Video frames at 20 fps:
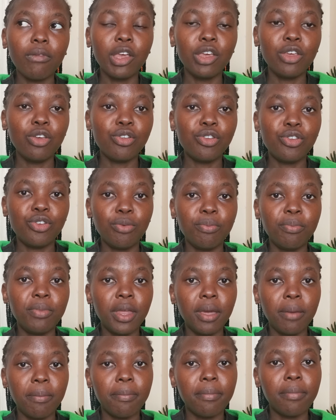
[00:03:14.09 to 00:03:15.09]
YouTube
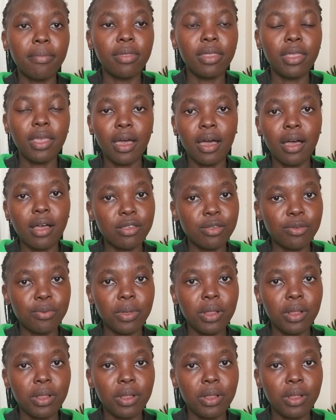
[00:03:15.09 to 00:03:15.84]
name there as